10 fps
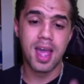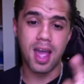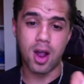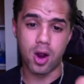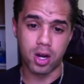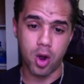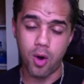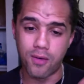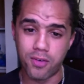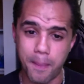or go
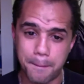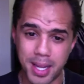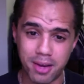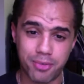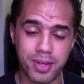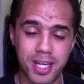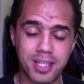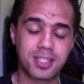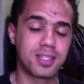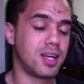over the
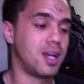benefits,